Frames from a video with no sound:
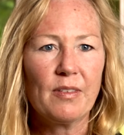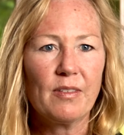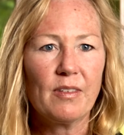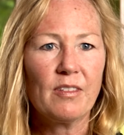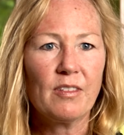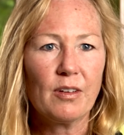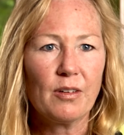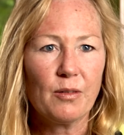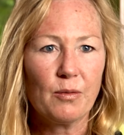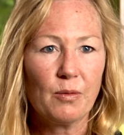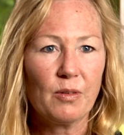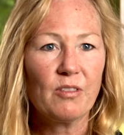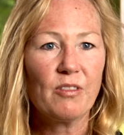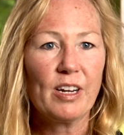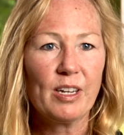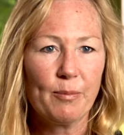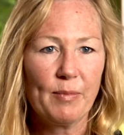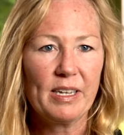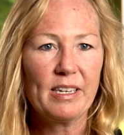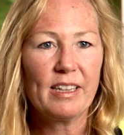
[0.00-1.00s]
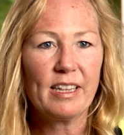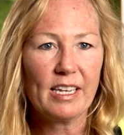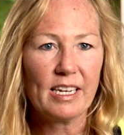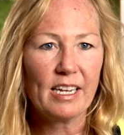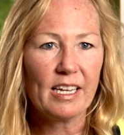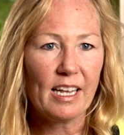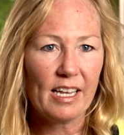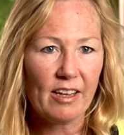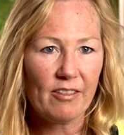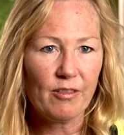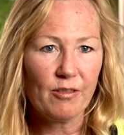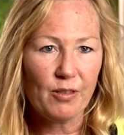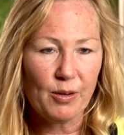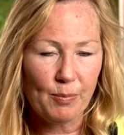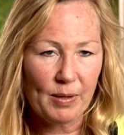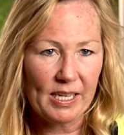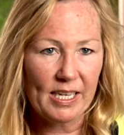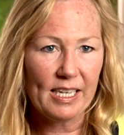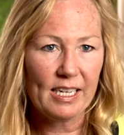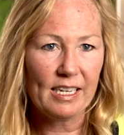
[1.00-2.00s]
So it was recommended that I have a
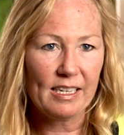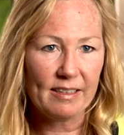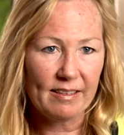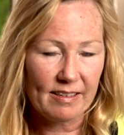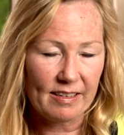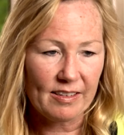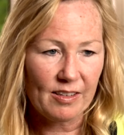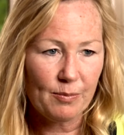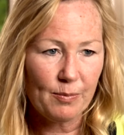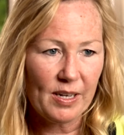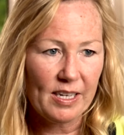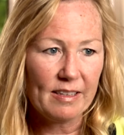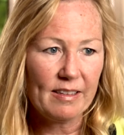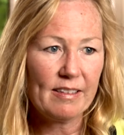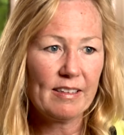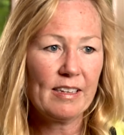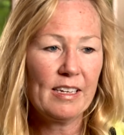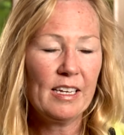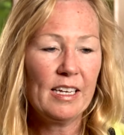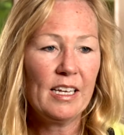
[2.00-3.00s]
repeat in 6 months.